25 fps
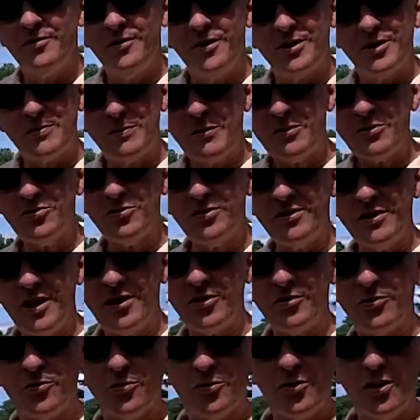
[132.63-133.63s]
Especially
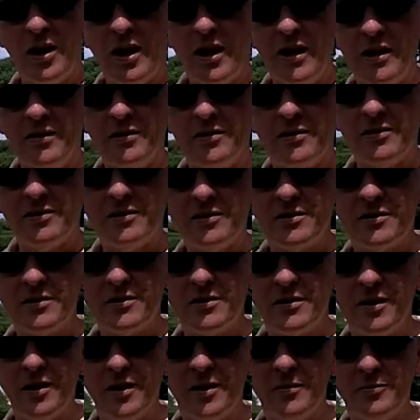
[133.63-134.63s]
now that we're on
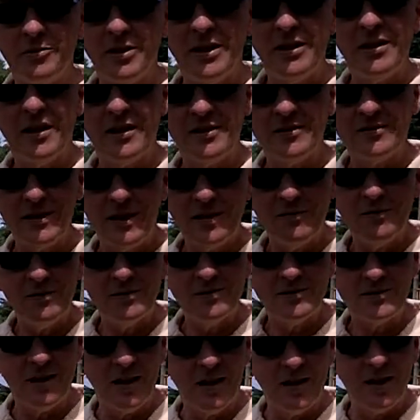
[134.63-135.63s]
daylight
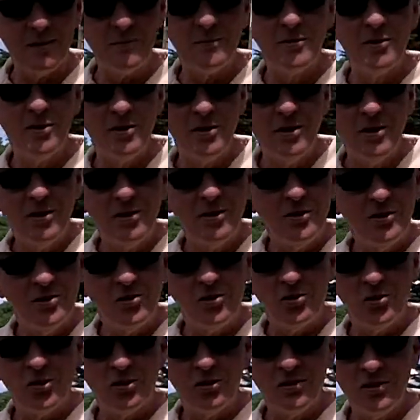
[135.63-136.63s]
savings time,
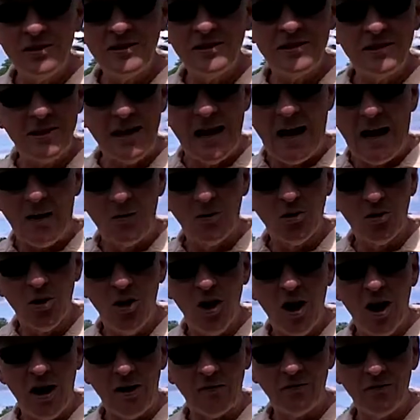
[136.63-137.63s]
you're at least an hour
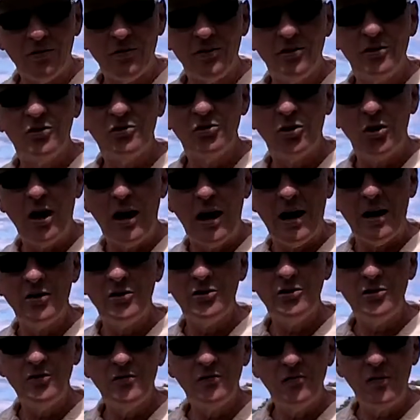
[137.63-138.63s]
off. So how
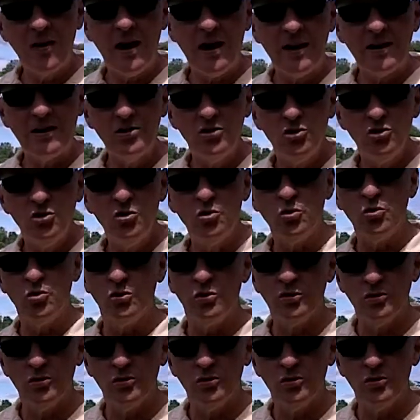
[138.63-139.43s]
do you find noon?